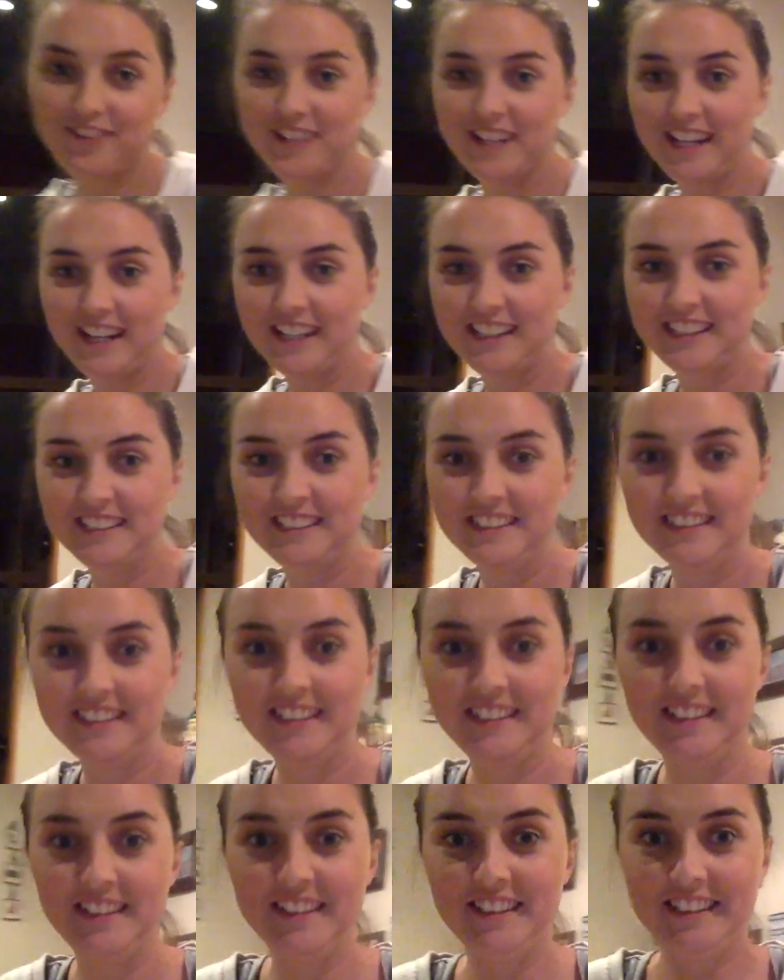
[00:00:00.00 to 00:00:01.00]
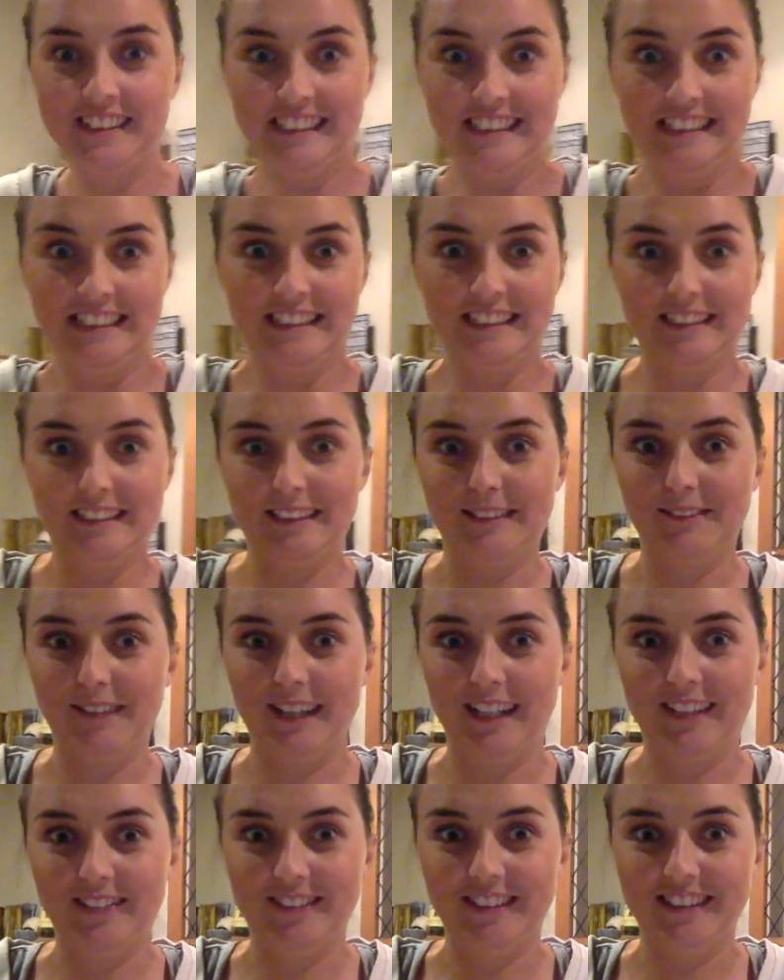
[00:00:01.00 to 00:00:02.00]
to see what
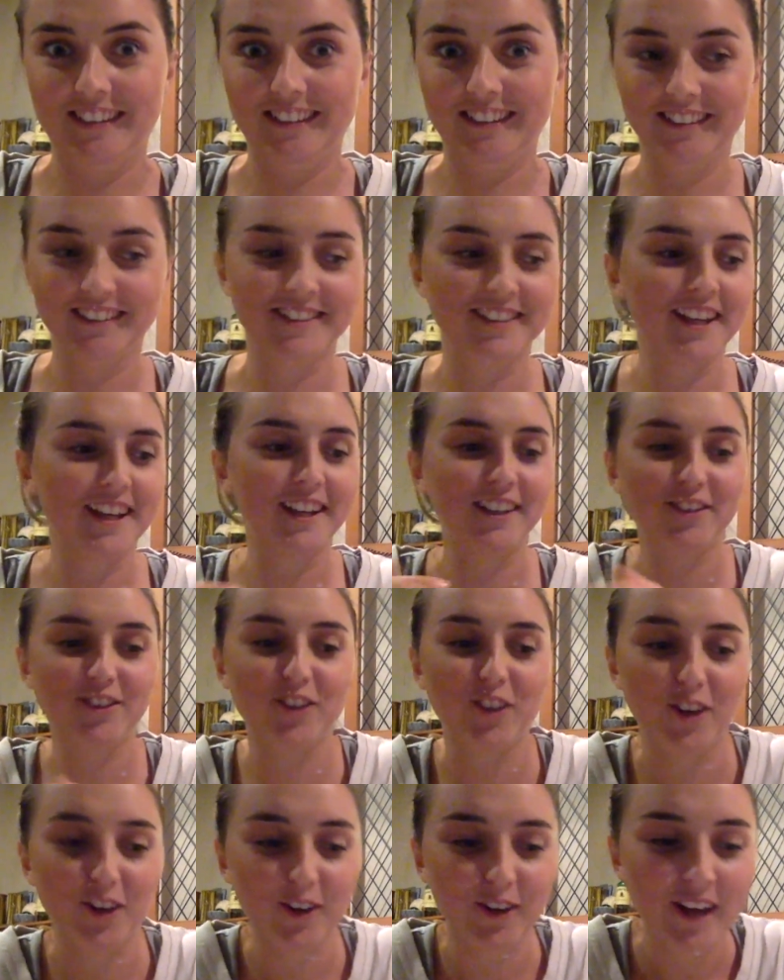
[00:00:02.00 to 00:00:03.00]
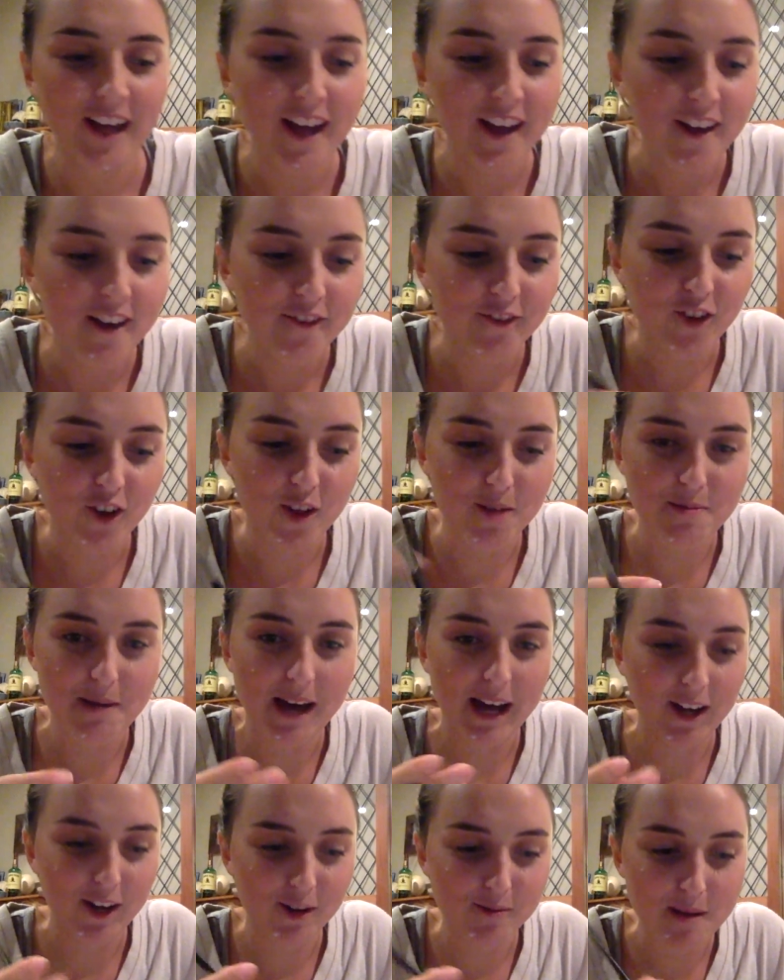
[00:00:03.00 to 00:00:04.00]
happens. So, got the
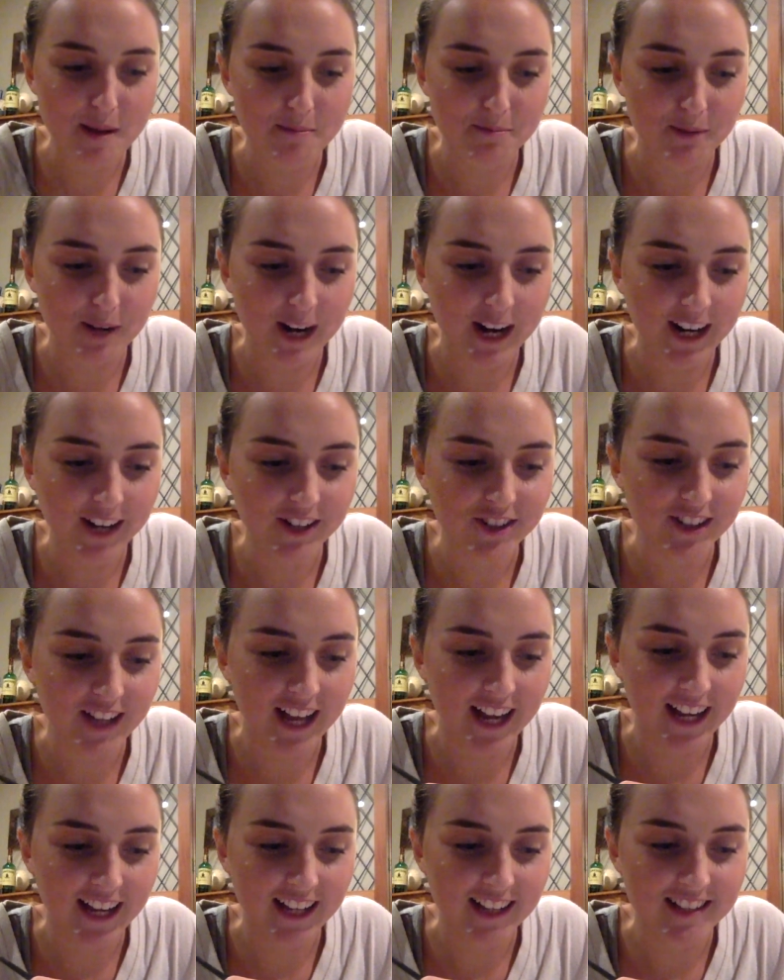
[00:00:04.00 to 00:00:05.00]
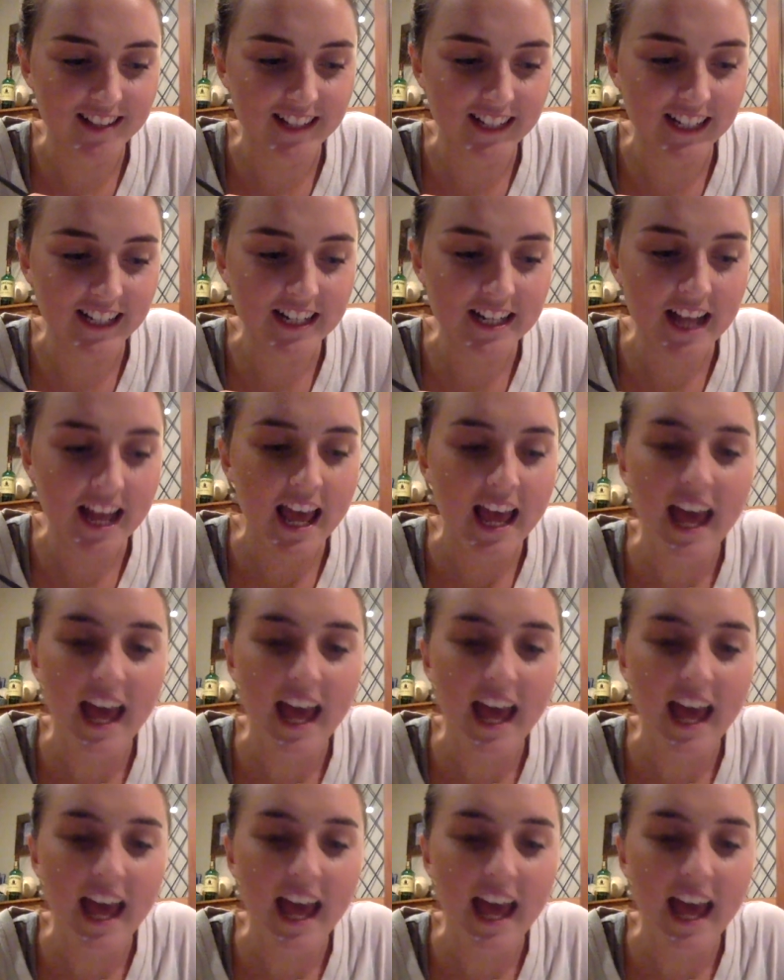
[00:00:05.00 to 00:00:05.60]
powder on my brush, like I said.